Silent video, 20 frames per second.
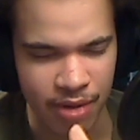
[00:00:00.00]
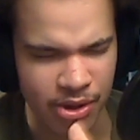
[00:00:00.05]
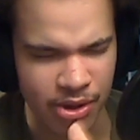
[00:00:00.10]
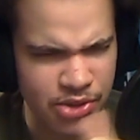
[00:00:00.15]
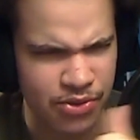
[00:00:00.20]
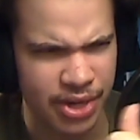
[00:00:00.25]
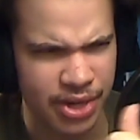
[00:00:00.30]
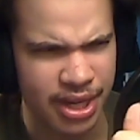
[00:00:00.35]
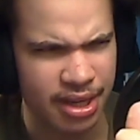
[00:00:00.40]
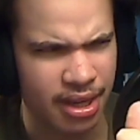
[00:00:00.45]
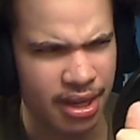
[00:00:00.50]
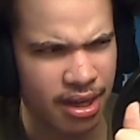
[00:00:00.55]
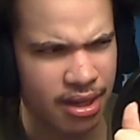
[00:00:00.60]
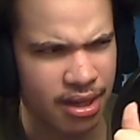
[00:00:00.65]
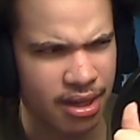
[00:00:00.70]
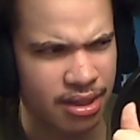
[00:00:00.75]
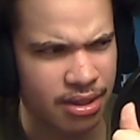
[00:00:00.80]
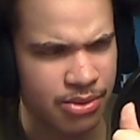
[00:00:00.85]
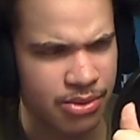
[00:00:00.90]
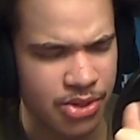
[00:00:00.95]
I was reading
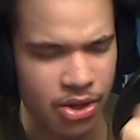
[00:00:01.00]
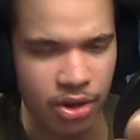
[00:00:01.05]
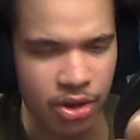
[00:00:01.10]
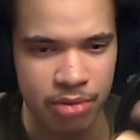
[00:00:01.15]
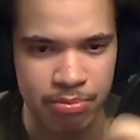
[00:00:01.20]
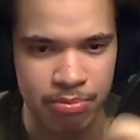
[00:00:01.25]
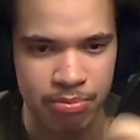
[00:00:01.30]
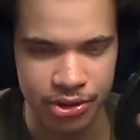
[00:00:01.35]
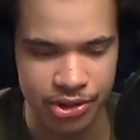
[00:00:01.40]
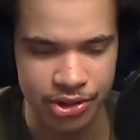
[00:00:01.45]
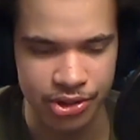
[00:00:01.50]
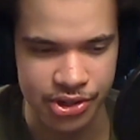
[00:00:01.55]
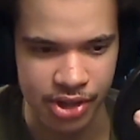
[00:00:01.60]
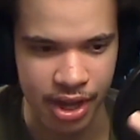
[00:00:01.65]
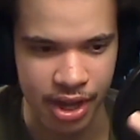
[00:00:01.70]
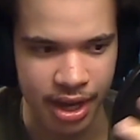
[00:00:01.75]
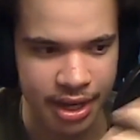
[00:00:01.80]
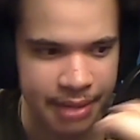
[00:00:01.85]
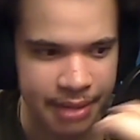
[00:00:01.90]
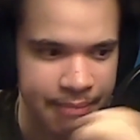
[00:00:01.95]
it was called Baldur's
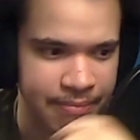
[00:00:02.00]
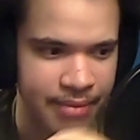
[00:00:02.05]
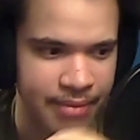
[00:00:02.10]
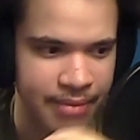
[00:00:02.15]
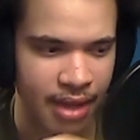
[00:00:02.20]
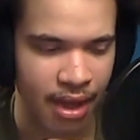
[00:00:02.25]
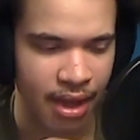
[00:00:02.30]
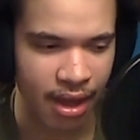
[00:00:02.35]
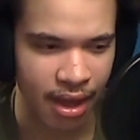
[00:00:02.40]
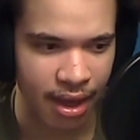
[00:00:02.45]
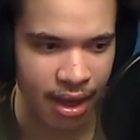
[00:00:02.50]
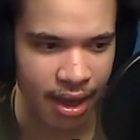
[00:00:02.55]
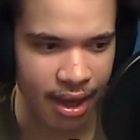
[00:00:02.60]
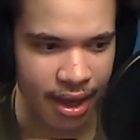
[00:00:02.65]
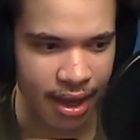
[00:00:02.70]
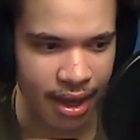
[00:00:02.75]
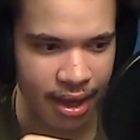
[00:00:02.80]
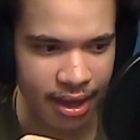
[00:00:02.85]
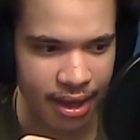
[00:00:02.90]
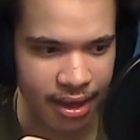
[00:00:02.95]
Sky,
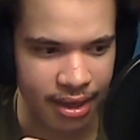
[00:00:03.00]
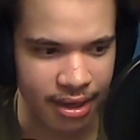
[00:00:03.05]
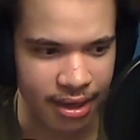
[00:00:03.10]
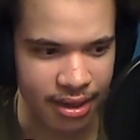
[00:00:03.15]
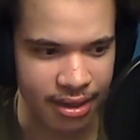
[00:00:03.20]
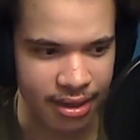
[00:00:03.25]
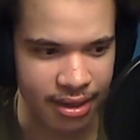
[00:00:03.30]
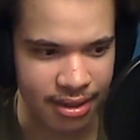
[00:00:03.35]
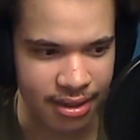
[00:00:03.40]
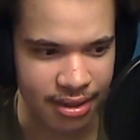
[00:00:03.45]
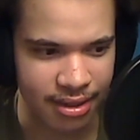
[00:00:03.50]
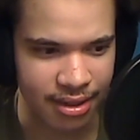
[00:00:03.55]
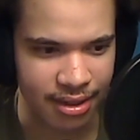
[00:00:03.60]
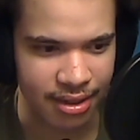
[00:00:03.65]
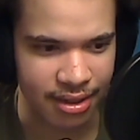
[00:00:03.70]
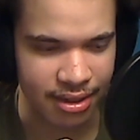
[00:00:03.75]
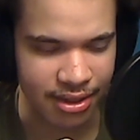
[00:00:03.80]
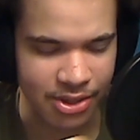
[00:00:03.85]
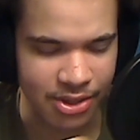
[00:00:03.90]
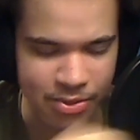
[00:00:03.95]
and
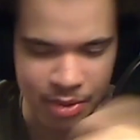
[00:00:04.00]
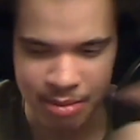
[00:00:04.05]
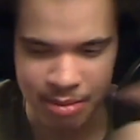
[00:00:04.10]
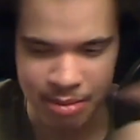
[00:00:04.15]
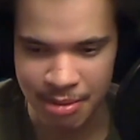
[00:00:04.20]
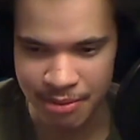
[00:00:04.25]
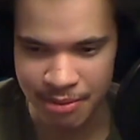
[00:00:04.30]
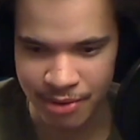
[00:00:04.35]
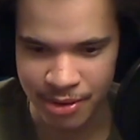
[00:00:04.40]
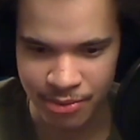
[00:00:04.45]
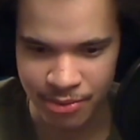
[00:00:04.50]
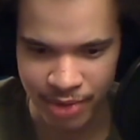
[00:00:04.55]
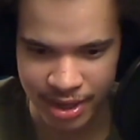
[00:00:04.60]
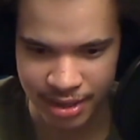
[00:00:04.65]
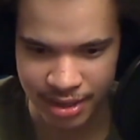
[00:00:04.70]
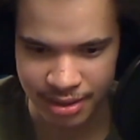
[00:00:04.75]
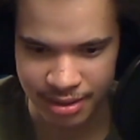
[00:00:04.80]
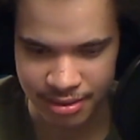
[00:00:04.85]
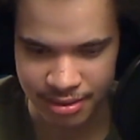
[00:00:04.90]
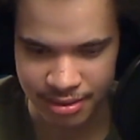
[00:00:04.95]
because one of my friends read it
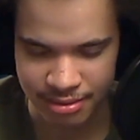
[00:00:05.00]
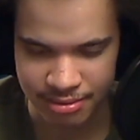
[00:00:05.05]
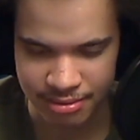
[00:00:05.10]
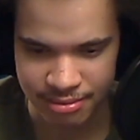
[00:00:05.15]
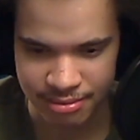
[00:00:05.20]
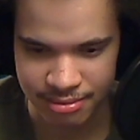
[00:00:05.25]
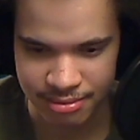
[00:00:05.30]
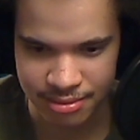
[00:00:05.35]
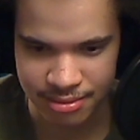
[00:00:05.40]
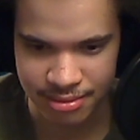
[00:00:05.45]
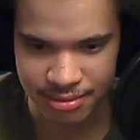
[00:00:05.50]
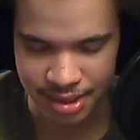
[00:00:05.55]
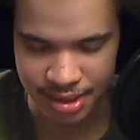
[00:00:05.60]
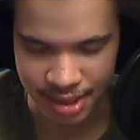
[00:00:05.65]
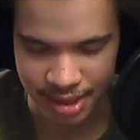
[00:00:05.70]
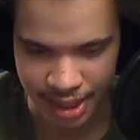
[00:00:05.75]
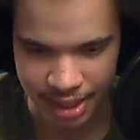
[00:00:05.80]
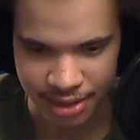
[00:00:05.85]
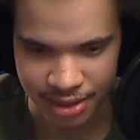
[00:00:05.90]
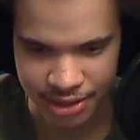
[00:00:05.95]

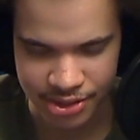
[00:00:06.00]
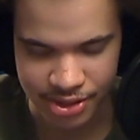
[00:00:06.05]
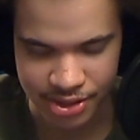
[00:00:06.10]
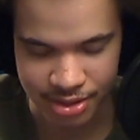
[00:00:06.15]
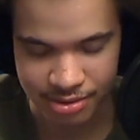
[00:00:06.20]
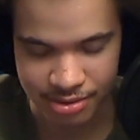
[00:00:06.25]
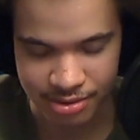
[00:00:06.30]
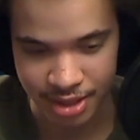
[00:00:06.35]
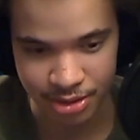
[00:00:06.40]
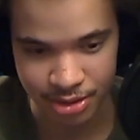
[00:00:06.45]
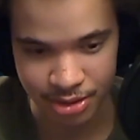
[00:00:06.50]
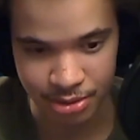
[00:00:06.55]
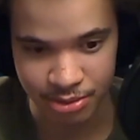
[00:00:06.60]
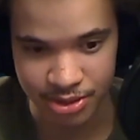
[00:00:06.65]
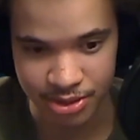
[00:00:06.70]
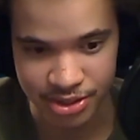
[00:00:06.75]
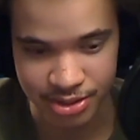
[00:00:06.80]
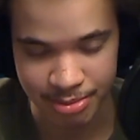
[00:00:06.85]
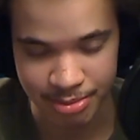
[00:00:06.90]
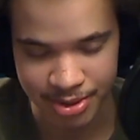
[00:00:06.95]
in English, and he was like, dude,
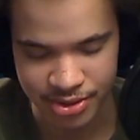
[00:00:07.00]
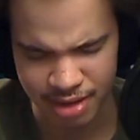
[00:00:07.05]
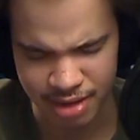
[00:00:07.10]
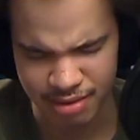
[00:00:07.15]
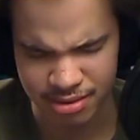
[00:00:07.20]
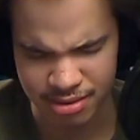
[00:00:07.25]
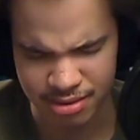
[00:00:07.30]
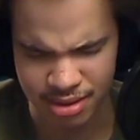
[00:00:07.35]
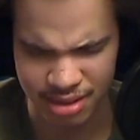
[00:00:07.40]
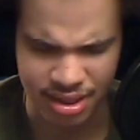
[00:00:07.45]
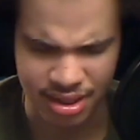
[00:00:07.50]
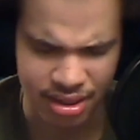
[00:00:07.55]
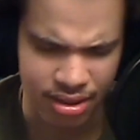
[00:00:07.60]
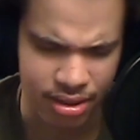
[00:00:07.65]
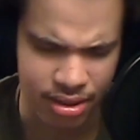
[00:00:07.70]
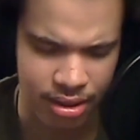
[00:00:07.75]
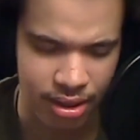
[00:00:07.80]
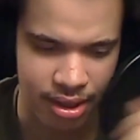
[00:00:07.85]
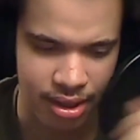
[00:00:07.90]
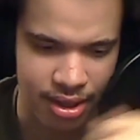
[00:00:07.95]
this is the best thing ever. I was like,
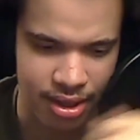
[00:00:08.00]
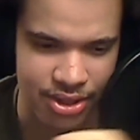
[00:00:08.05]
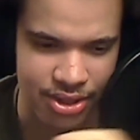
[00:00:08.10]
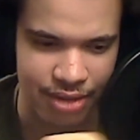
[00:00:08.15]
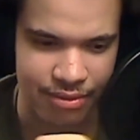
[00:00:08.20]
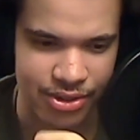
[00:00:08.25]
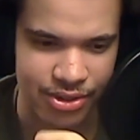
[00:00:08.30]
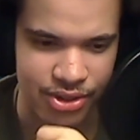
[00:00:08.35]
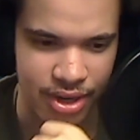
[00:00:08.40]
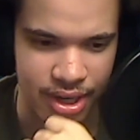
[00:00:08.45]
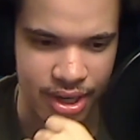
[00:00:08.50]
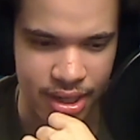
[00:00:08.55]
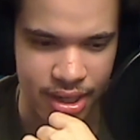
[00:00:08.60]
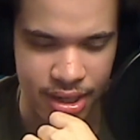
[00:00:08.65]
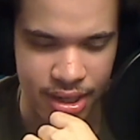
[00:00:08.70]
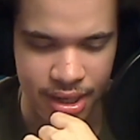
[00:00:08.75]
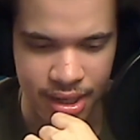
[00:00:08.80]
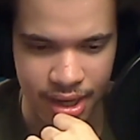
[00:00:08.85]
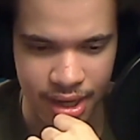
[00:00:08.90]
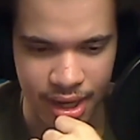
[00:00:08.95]
oh, let's give it a try,
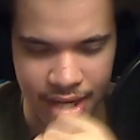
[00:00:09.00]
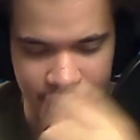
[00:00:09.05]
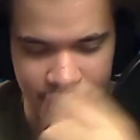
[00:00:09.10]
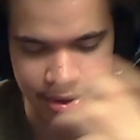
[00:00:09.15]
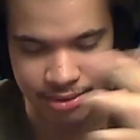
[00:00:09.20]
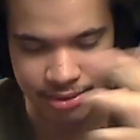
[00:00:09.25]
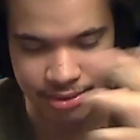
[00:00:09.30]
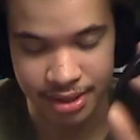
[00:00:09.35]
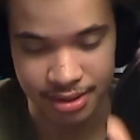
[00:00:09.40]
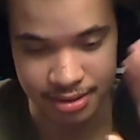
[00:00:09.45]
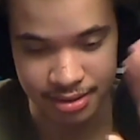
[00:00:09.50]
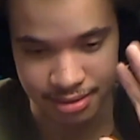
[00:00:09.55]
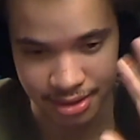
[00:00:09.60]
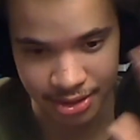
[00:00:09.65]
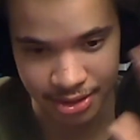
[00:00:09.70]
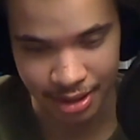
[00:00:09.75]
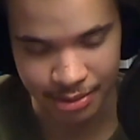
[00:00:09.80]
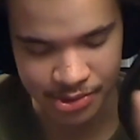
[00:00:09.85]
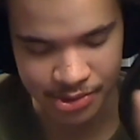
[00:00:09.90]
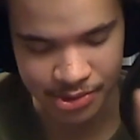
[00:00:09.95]
and I read it, and
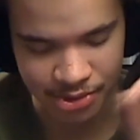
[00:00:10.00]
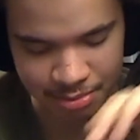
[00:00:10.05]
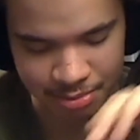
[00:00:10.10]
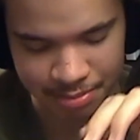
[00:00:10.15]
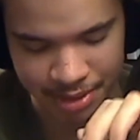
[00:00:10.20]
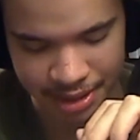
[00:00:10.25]
I was hooked.